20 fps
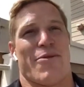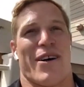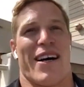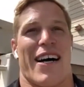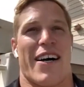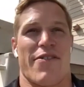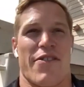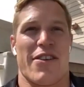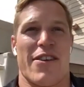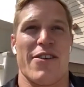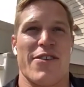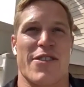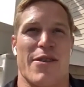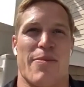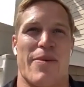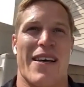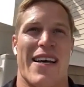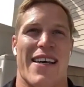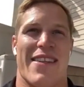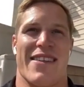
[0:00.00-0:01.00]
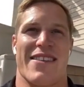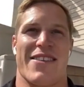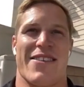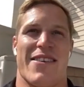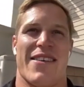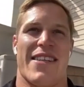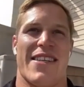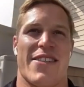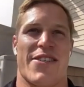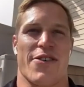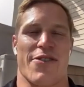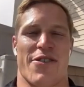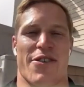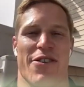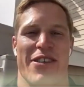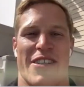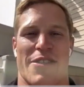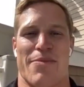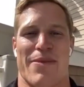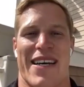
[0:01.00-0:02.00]
Well, if you lose a bet, then you, at least you're
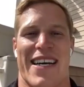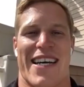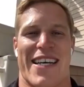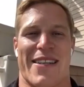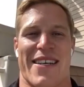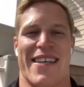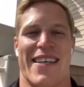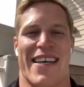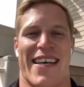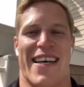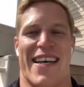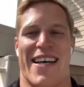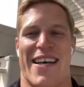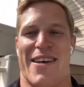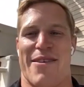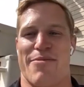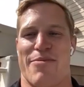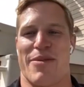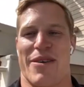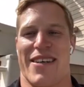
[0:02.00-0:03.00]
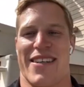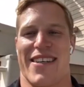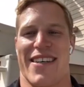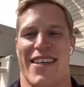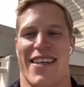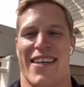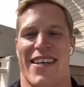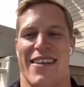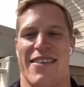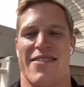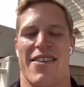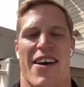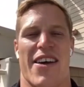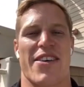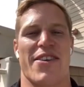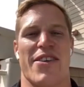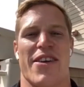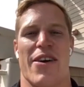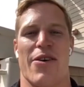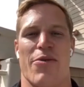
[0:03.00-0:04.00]
an honest man. Uh, but uh,
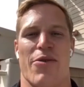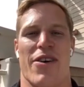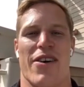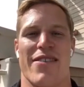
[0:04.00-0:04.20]
no, you know